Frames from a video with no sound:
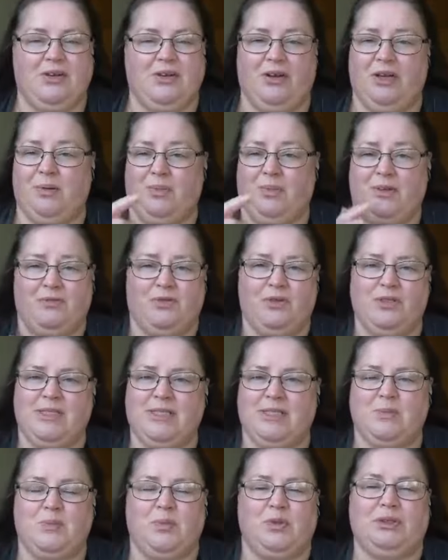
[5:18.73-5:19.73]
Sorry, my
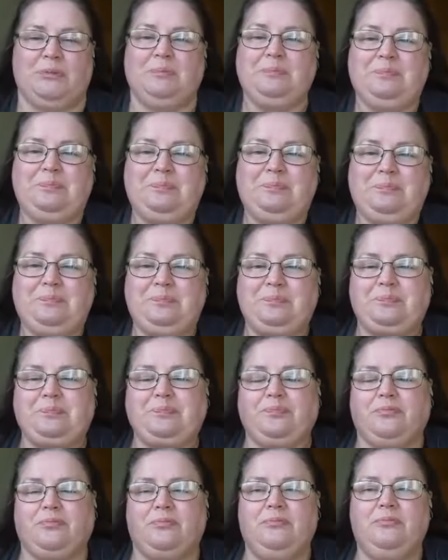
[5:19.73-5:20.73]
voice this morning.
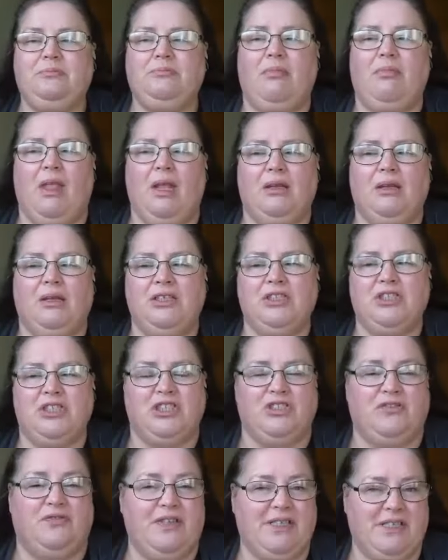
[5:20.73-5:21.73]
Not
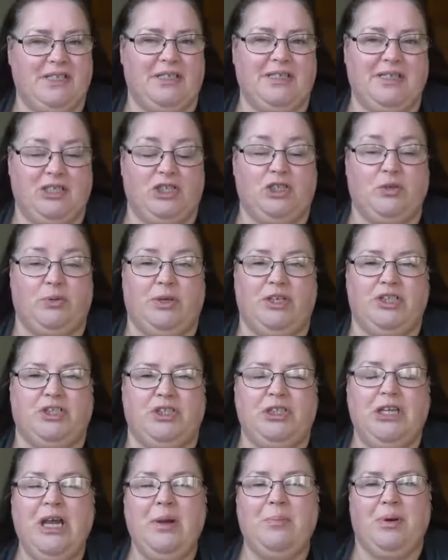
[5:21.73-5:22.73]
just your physical
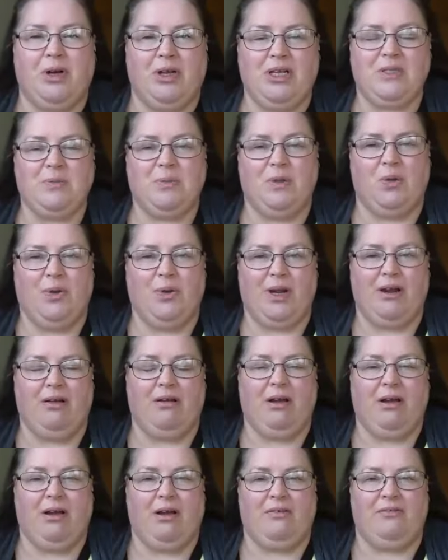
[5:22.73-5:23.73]
situation, but also be
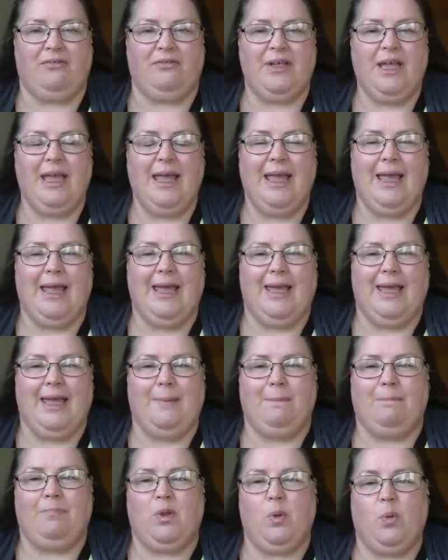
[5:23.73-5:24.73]
aware of
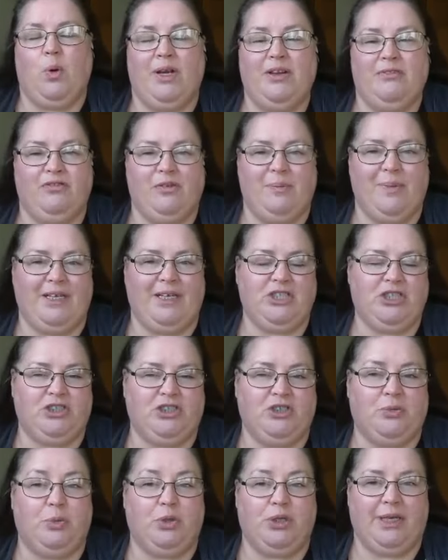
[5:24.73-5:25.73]
um, what
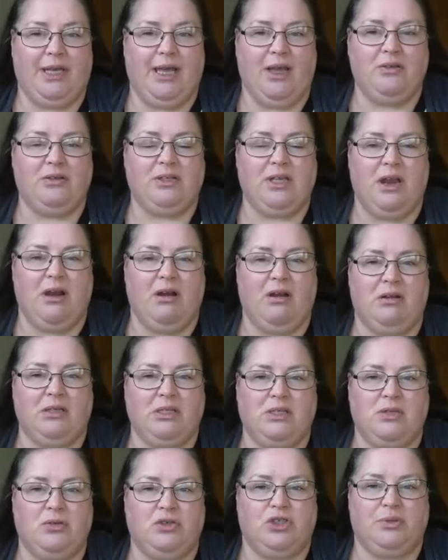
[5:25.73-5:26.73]
information you're putting out there
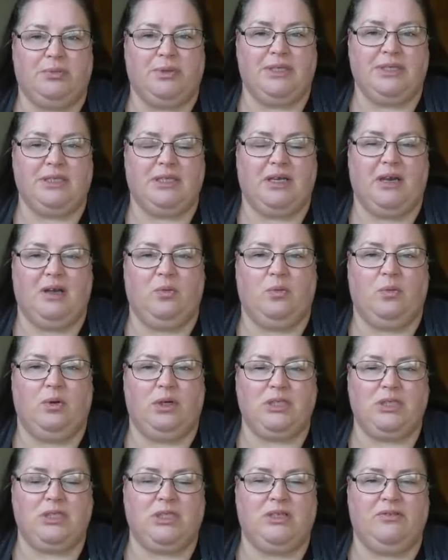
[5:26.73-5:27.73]
on social media and
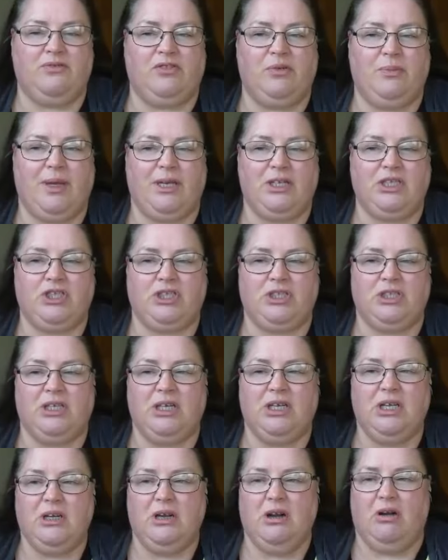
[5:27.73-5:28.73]
what
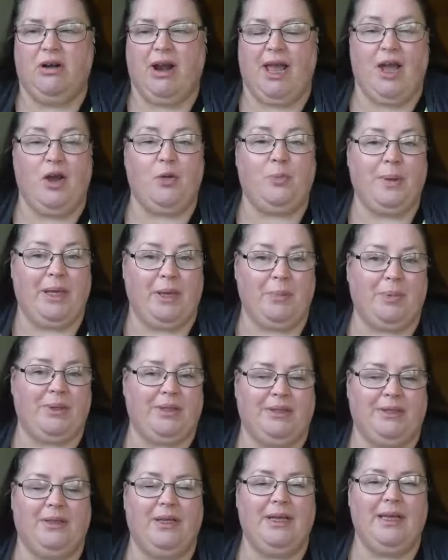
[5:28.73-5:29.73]
information or how
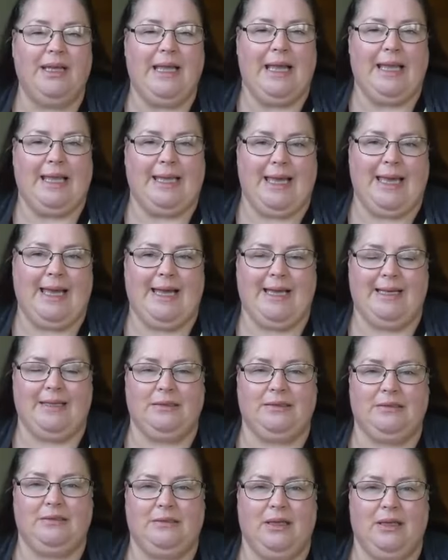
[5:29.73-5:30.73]
people
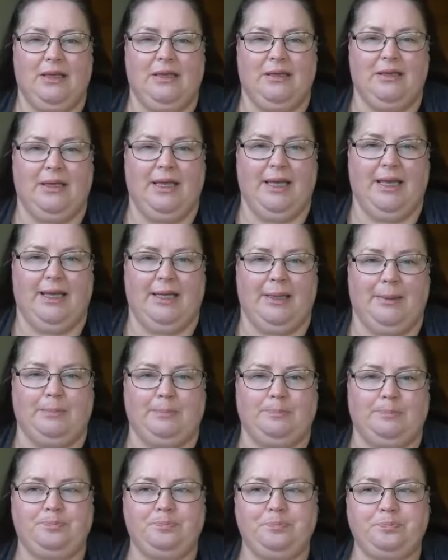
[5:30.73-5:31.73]
can
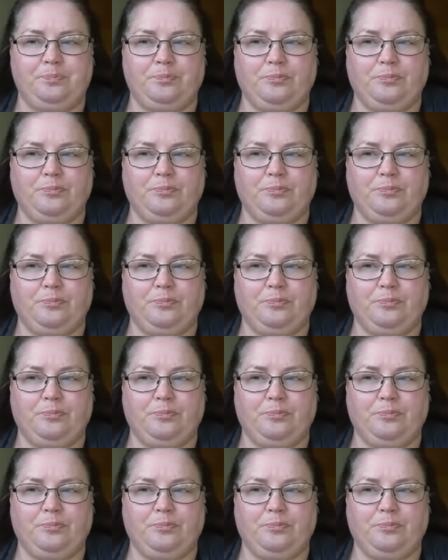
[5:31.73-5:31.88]
um,